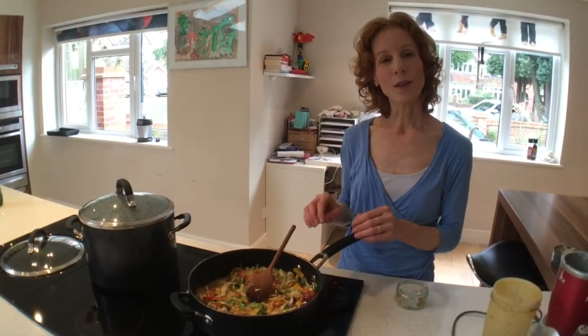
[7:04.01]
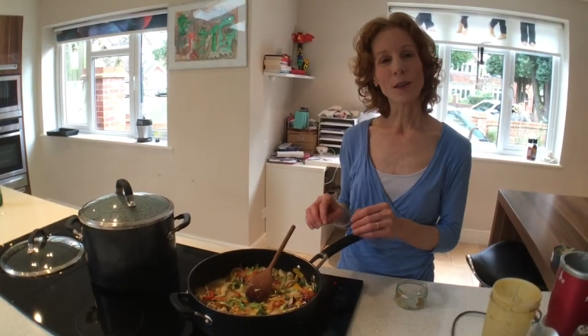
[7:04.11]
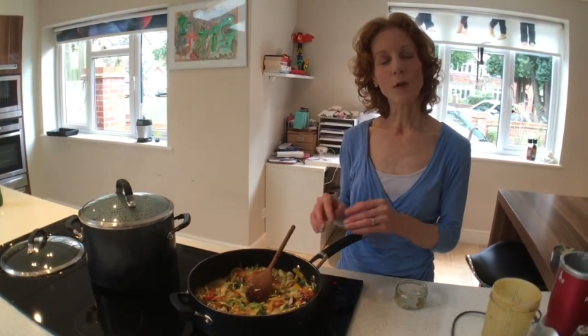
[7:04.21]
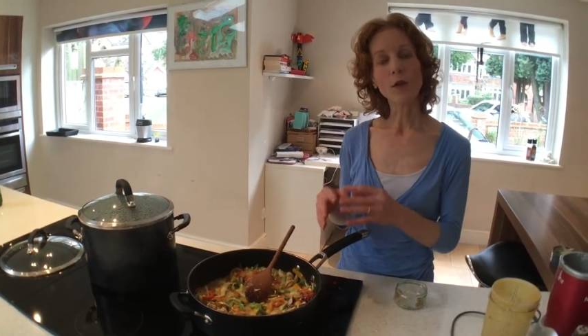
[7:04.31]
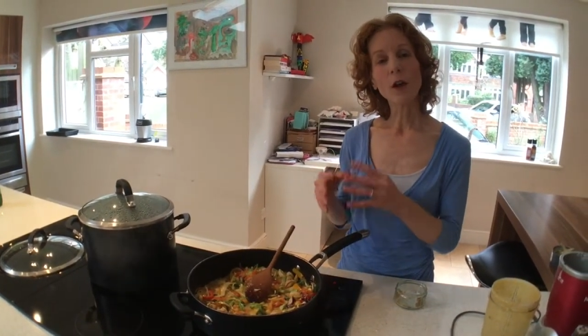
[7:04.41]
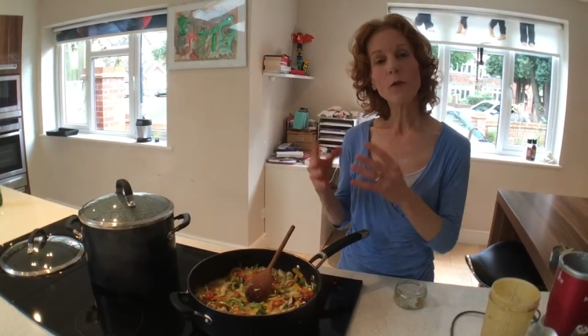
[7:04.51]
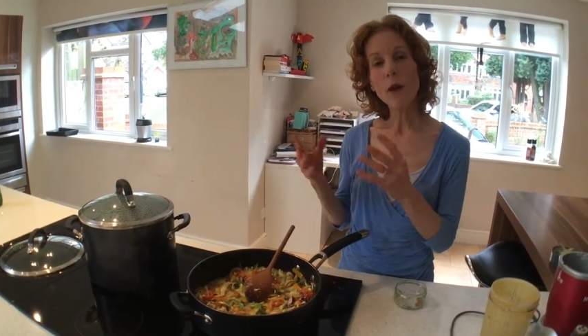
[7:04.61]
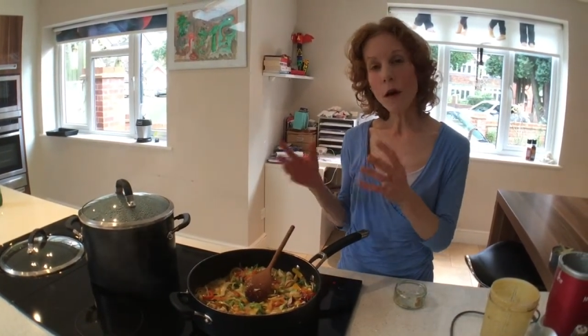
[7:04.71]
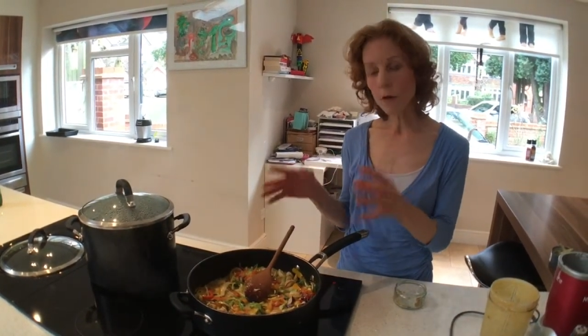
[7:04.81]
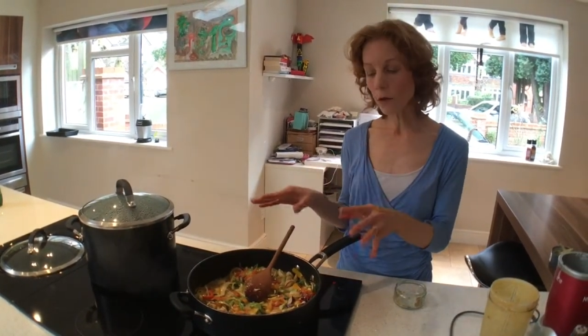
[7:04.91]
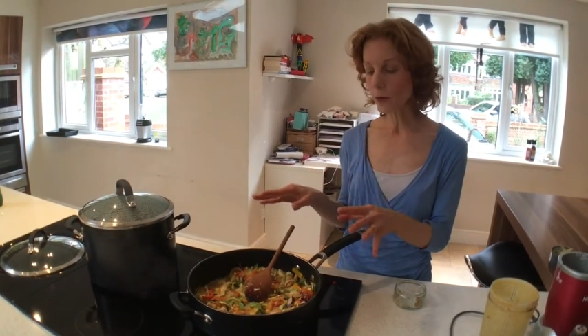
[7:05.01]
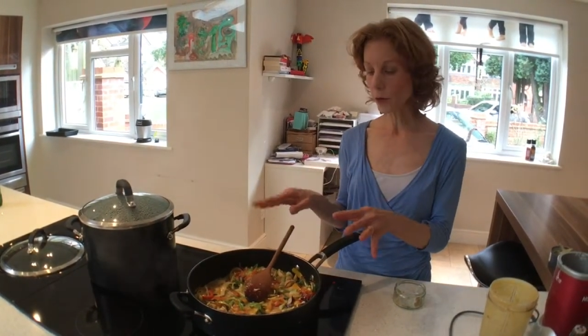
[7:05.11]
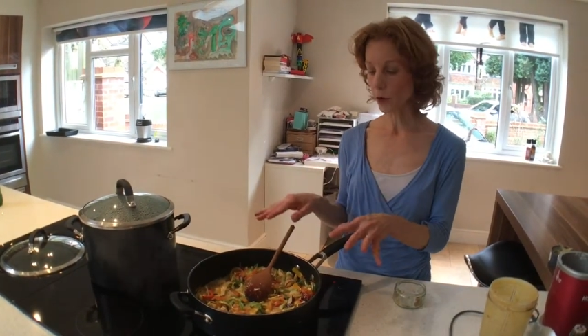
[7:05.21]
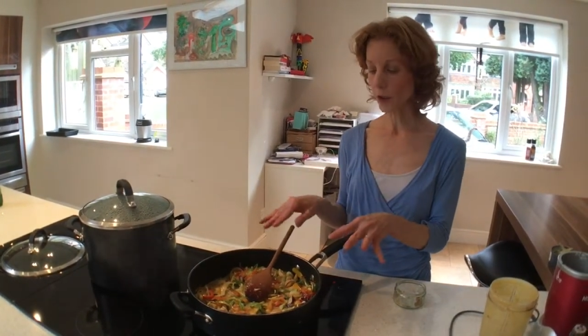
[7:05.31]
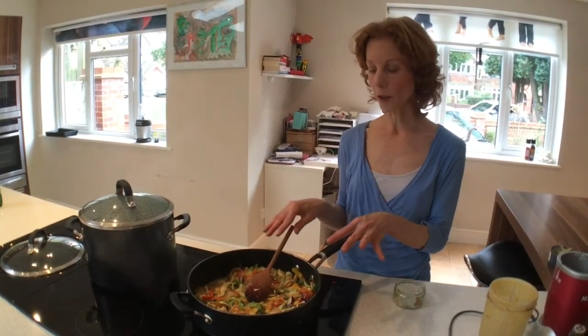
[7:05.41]
so don't
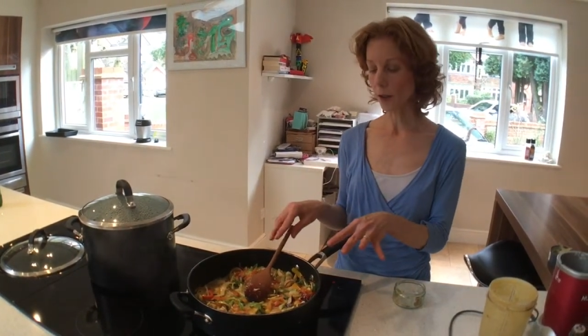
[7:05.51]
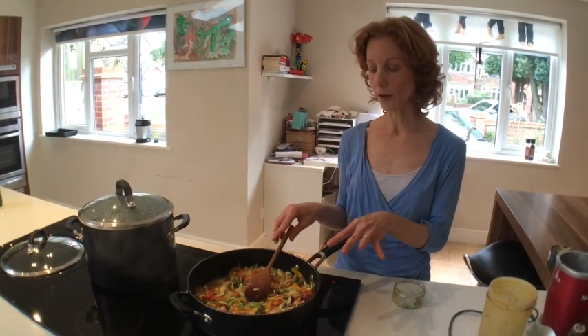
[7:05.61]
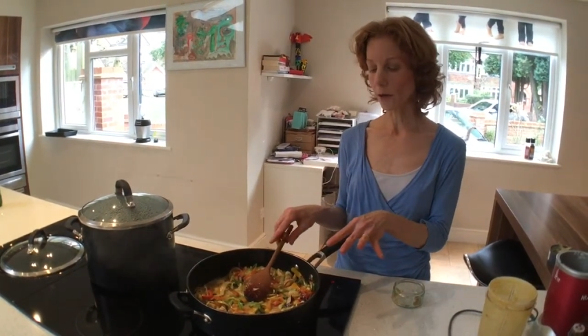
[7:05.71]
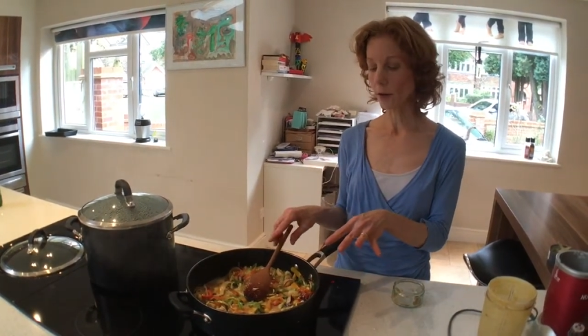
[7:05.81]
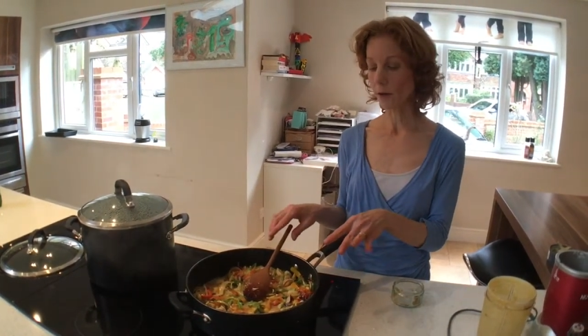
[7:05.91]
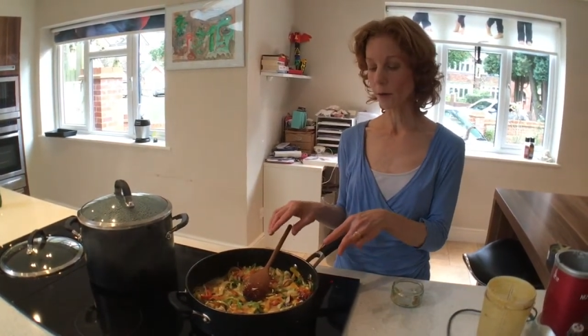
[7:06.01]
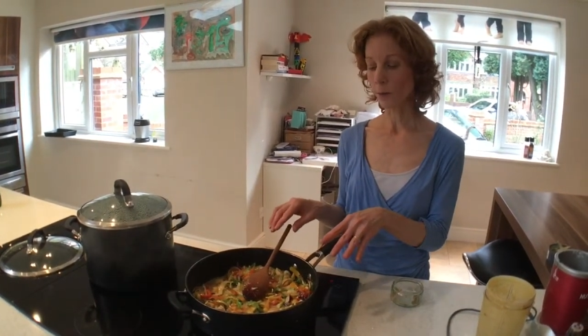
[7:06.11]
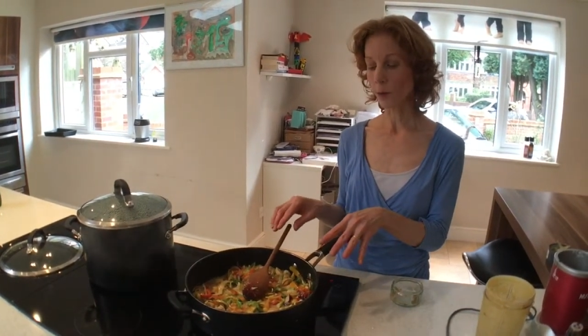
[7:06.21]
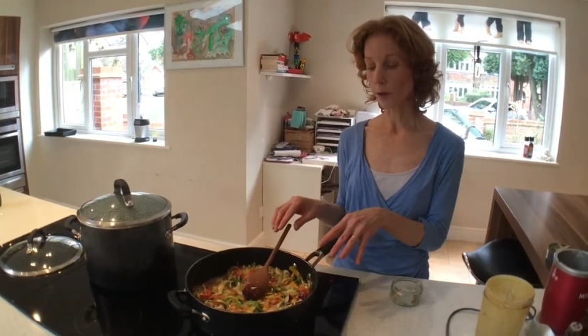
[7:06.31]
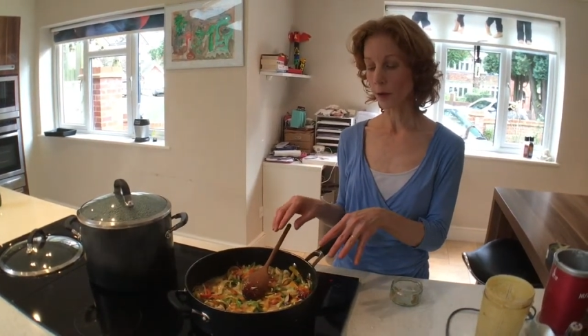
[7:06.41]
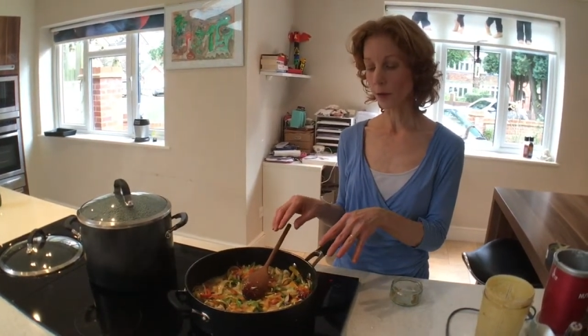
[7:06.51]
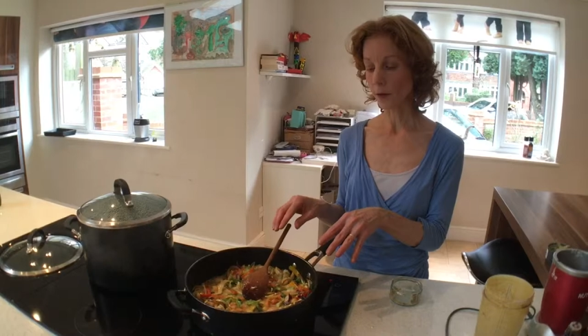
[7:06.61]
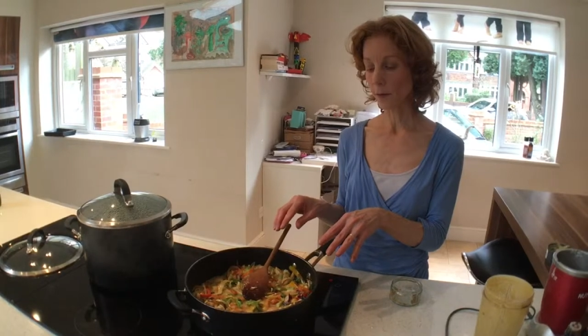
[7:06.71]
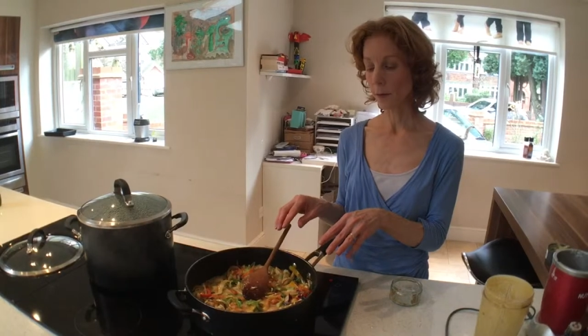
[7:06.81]
overcook it at this point.